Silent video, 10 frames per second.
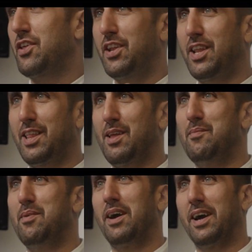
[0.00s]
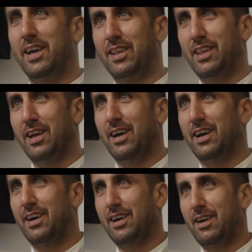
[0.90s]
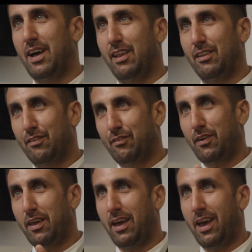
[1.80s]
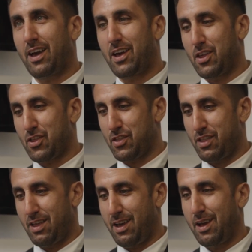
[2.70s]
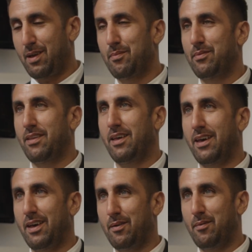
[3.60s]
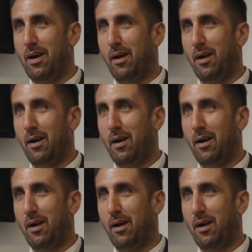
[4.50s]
is the ability to say a number like 20,000 instead of 2,000, but there's